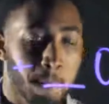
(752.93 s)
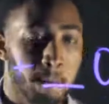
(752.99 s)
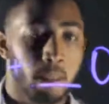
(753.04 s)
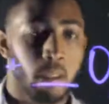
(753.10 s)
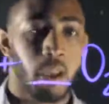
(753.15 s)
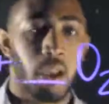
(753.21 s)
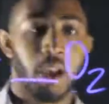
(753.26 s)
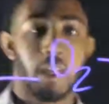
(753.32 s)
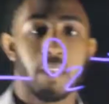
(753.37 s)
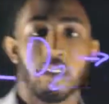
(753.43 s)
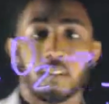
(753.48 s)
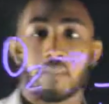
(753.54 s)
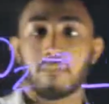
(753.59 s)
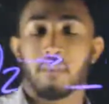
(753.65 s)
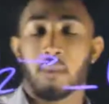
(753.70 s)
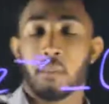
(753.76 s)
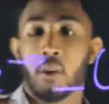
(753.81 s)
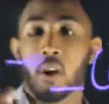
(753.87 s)
And then from
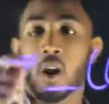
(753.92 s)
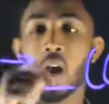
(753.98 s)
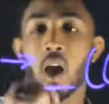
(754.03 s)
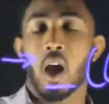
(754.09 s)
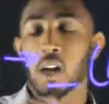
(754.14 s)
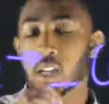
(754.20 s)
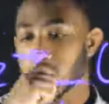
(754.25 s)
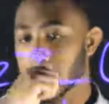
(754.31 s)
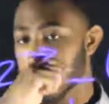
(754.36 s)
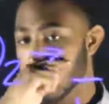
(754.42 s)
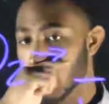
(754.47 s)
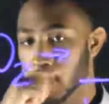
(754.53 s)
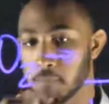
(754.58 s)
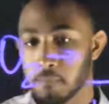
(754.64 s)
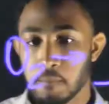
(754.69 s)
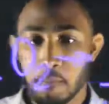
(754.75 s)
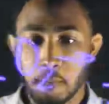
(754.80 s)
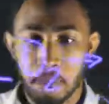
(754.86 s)
our
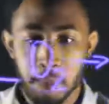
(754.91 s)
oxygen,